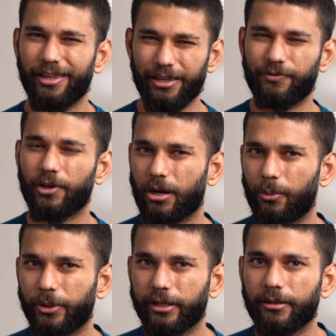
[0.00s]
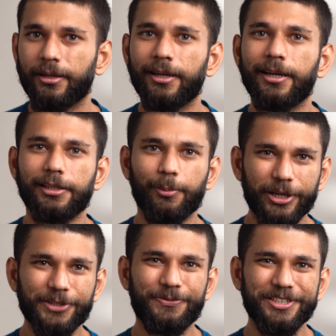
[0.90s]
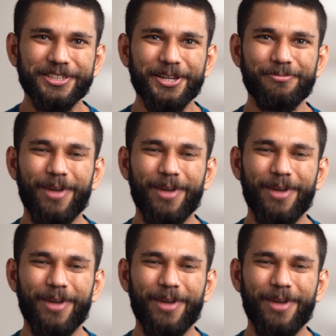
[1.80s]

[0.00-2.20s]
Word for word: if you're counting. The biggest feature in